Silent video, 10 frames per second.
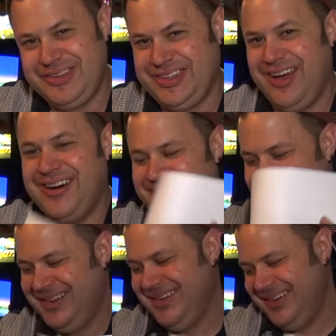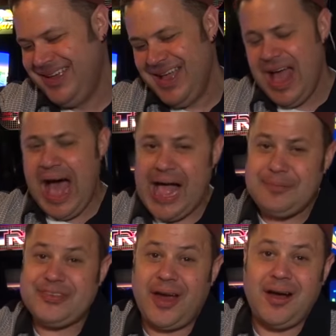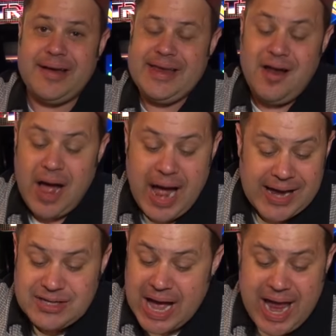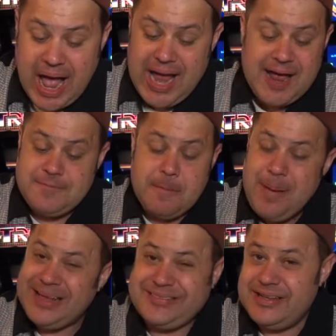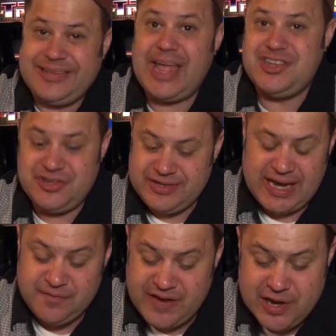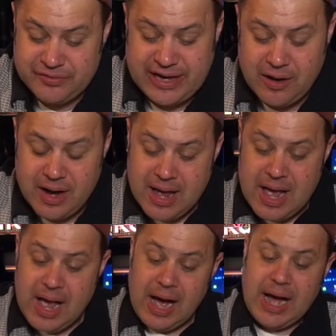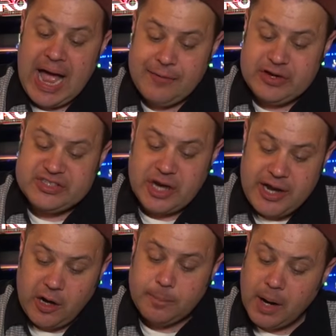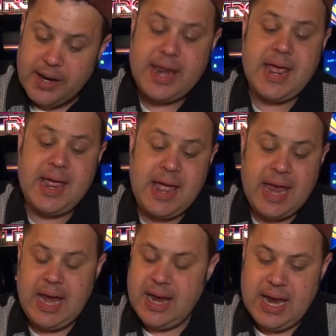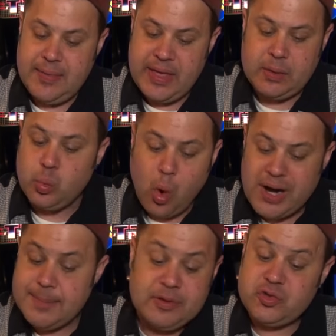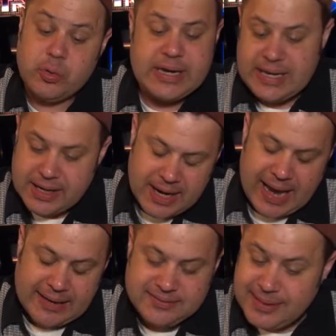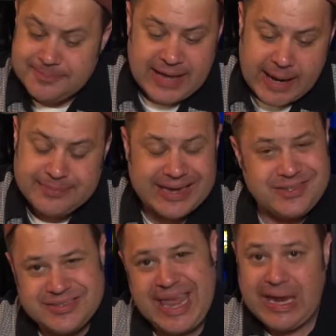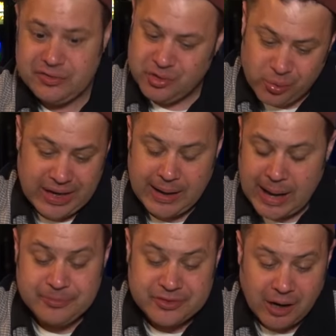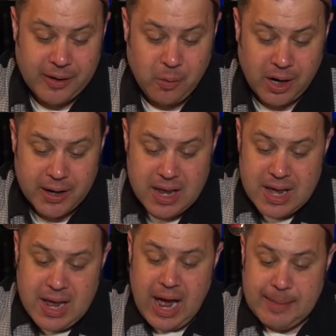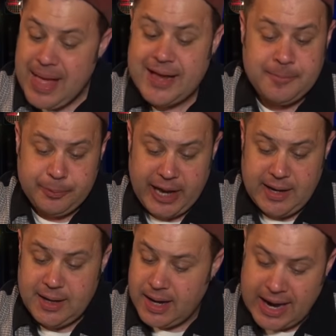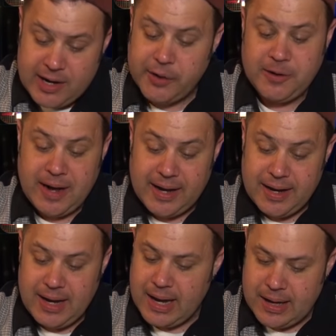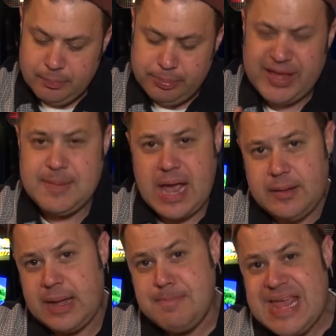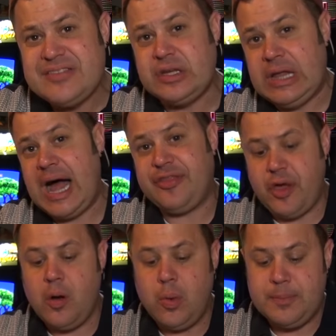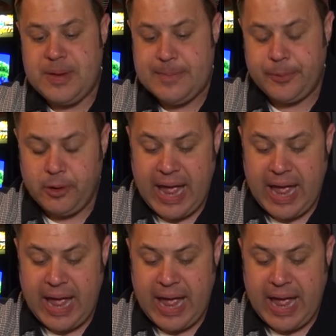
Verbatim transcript: so, I'm sorry, you know, I, I, I have the best intentions to get videos out uh, every Sunday or Monday, and, and then one in between. And, and sometimes I just can't do it. I, am sorry, Juan. I'm not complaining. I, I know you're not. I, I, believe me, it means a lot, though, when people